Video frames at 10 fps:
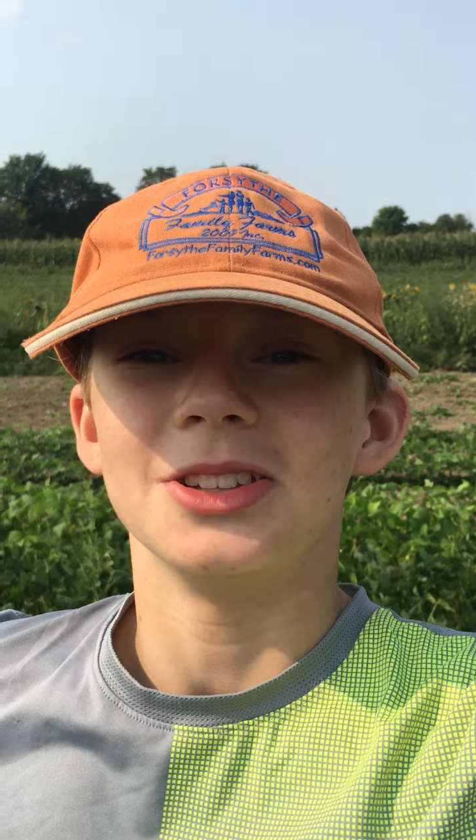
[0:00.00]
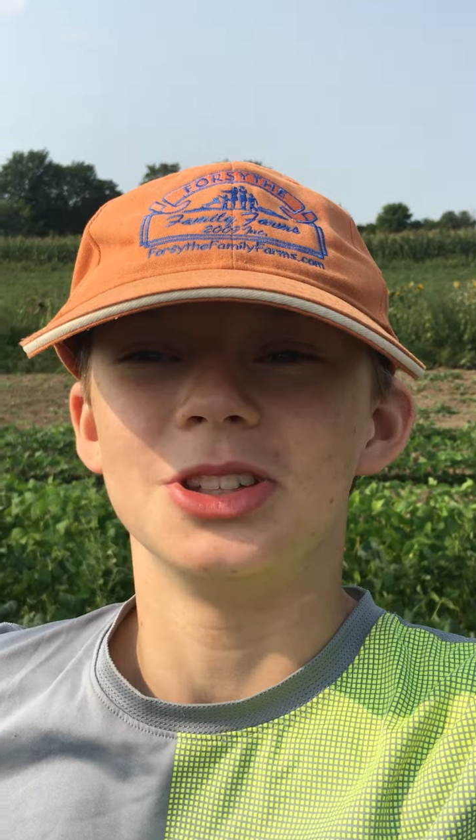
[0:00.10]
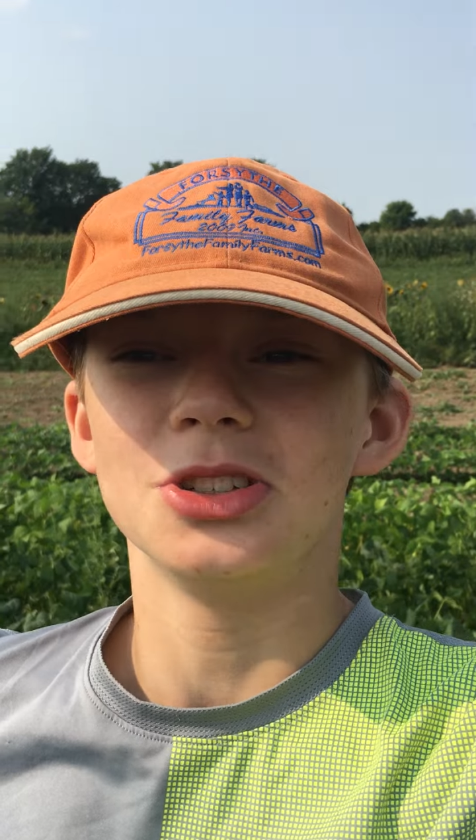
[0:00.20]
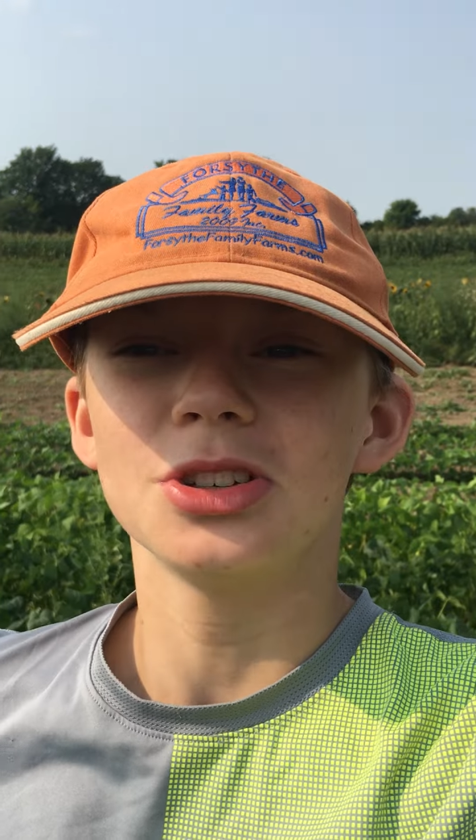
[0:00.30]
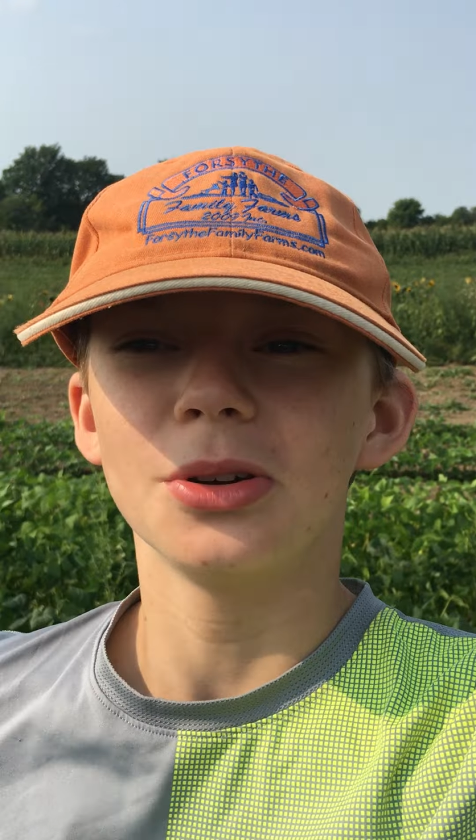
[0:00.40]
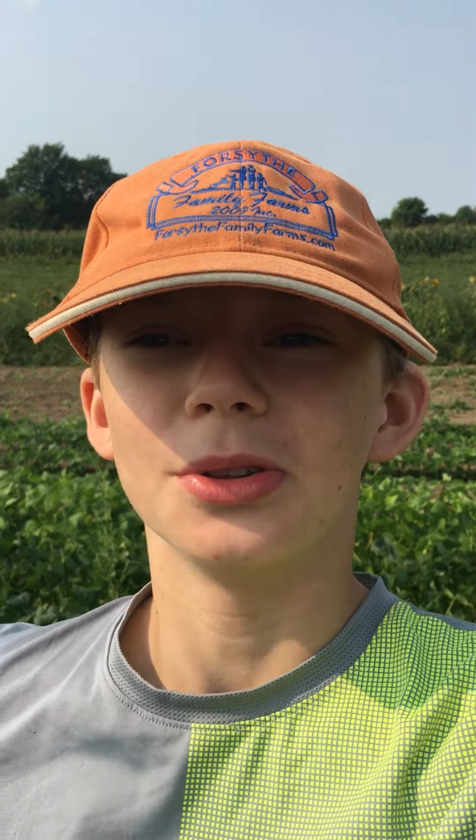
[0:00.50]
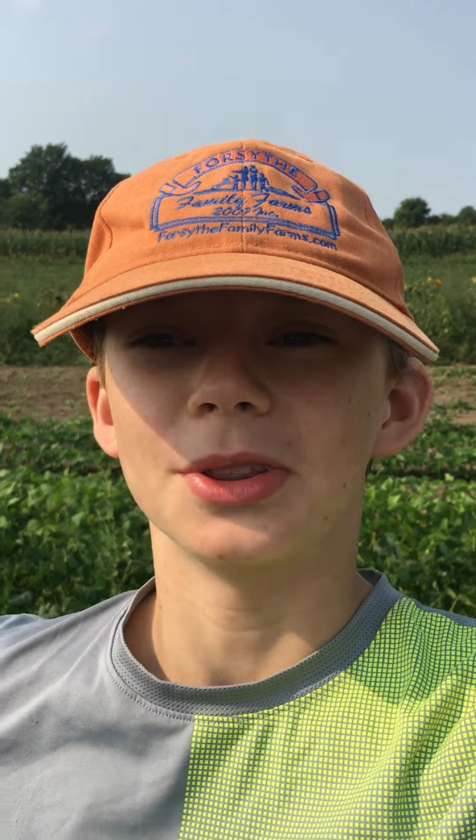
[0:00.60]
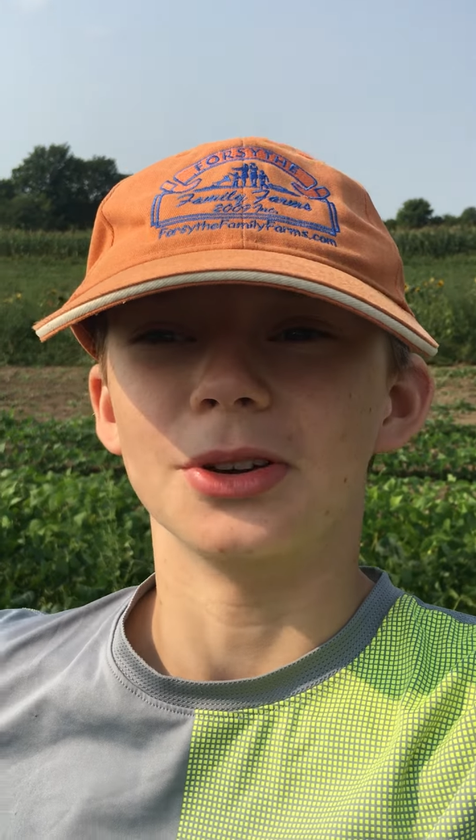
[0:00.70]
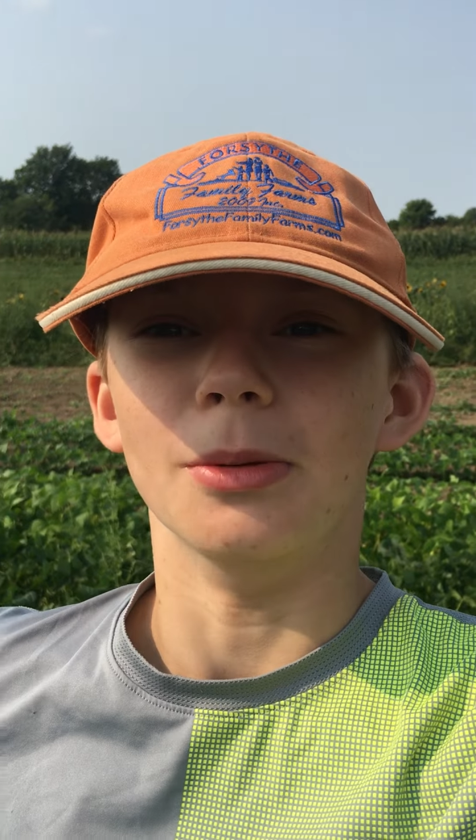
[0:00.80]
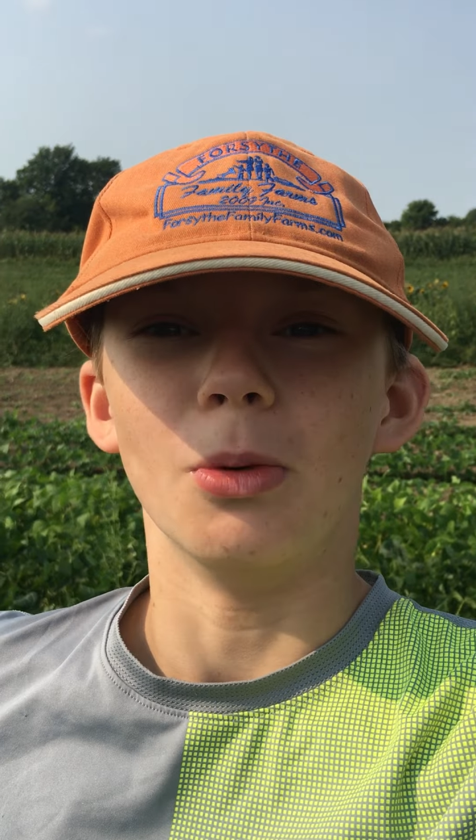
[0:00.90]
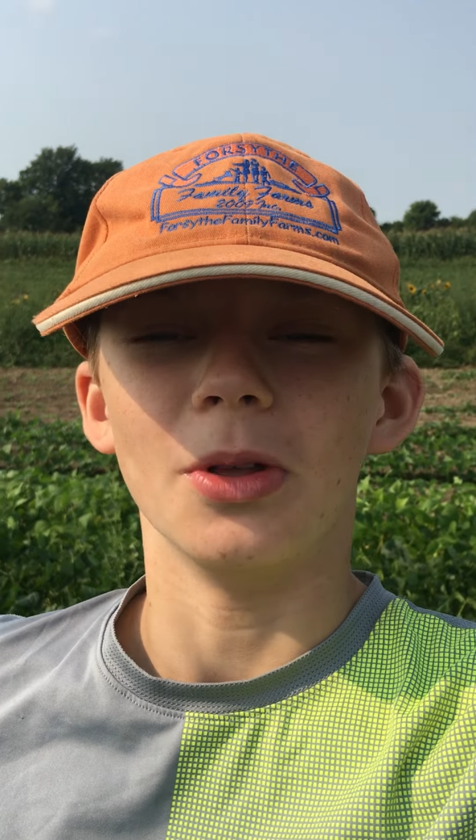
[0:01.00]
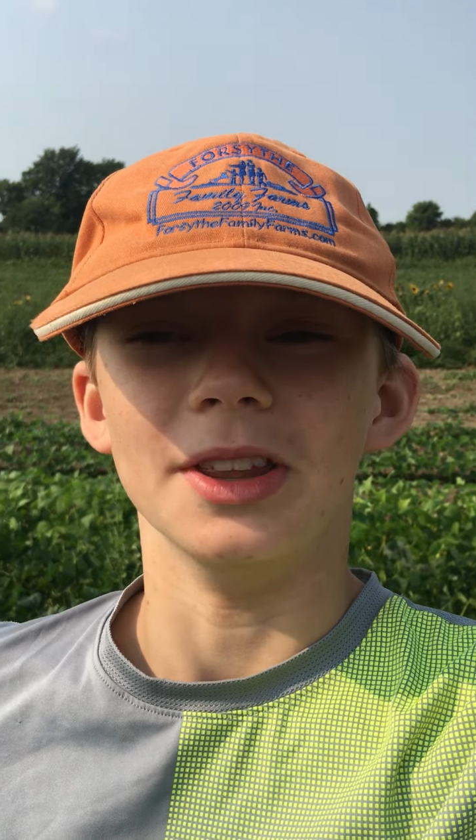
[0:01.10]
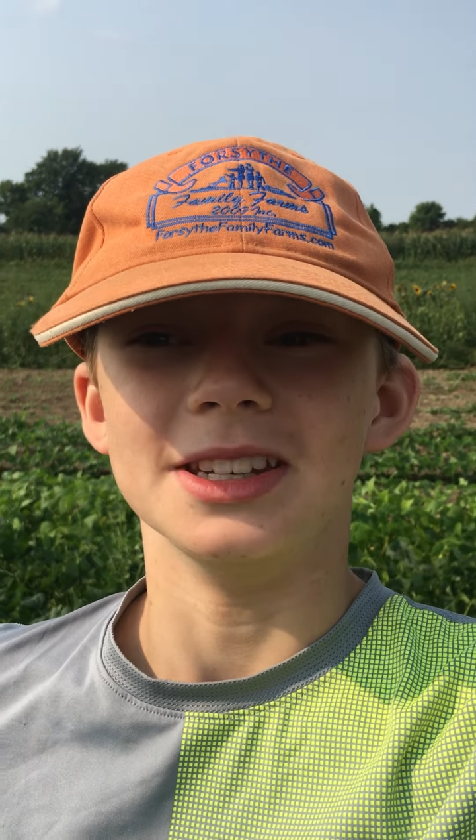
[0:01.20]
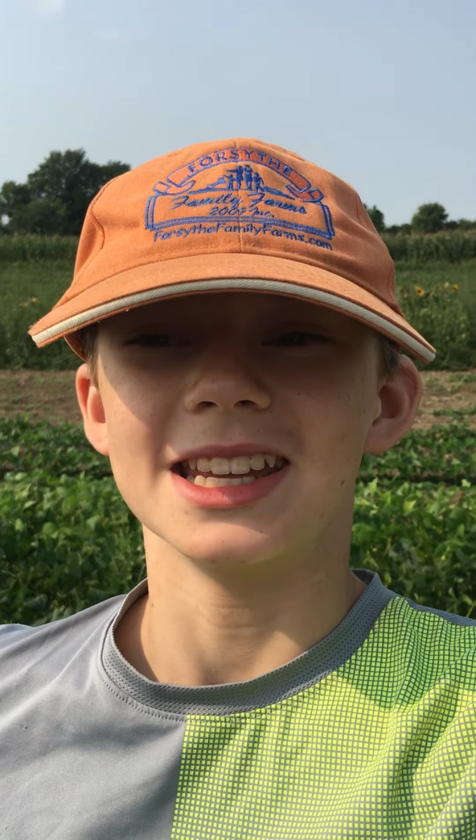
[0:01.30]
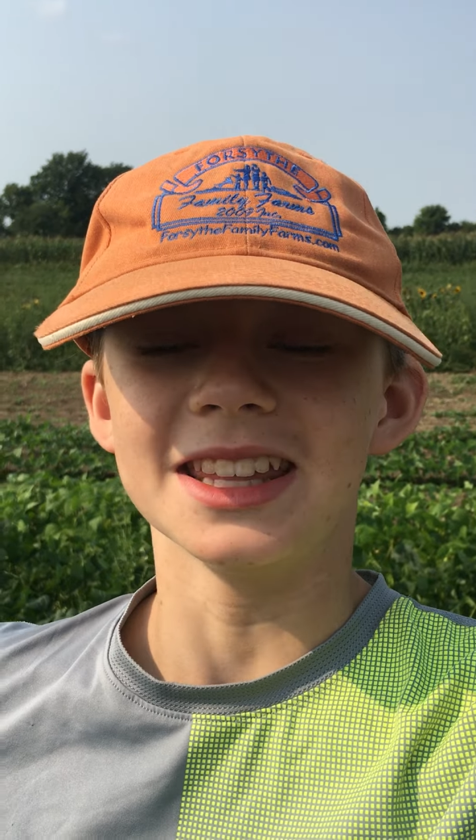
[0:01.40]
Did you know that there are more
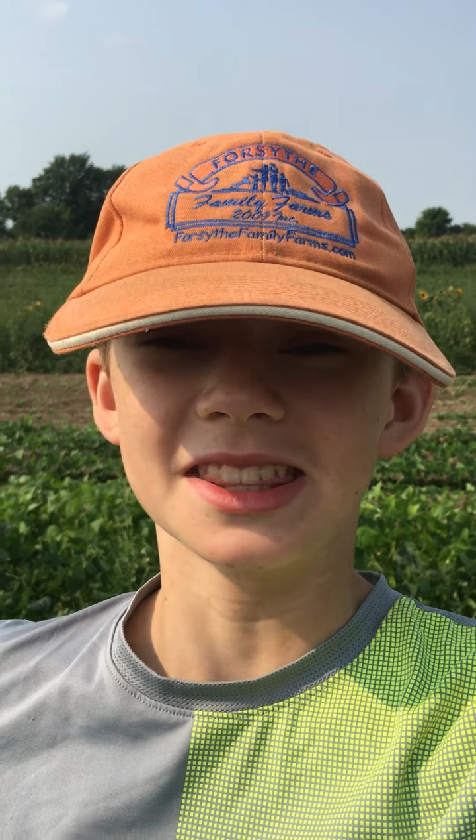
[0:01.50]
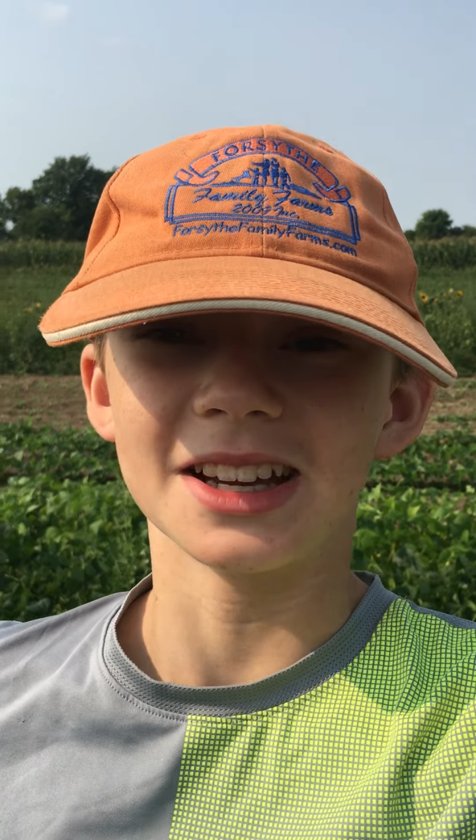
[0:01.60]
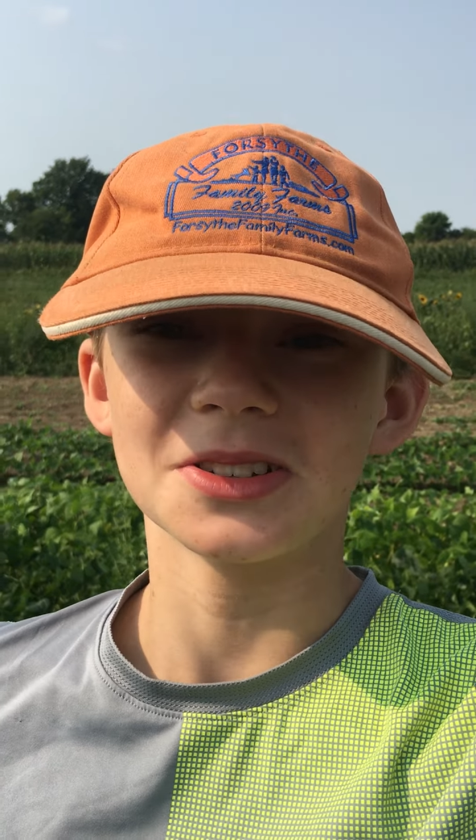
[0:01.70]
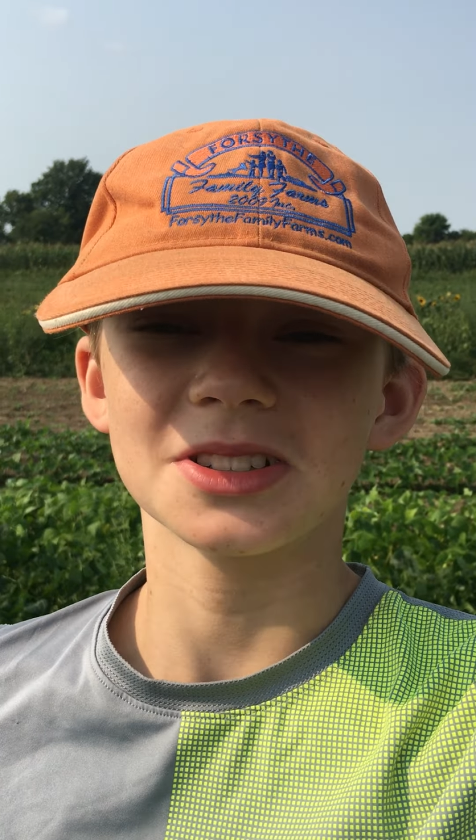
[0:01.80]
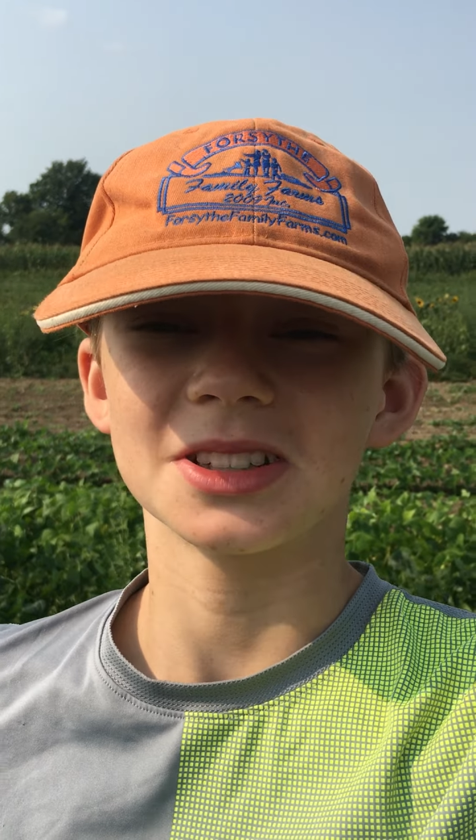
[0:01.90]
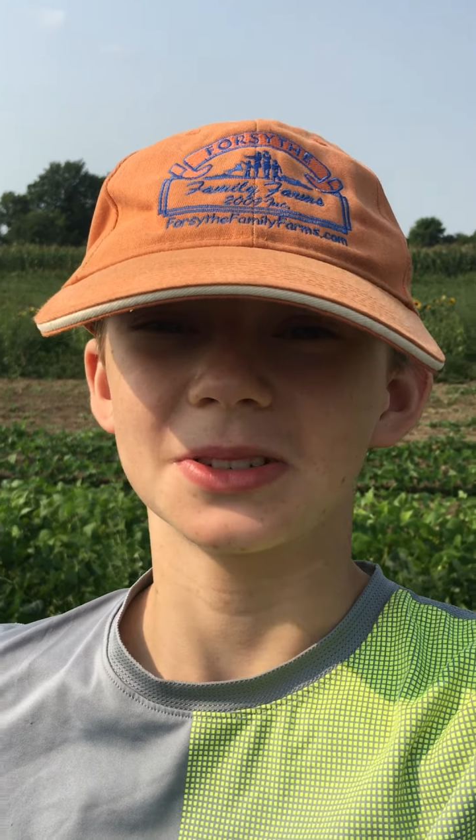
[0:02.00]
than 10,000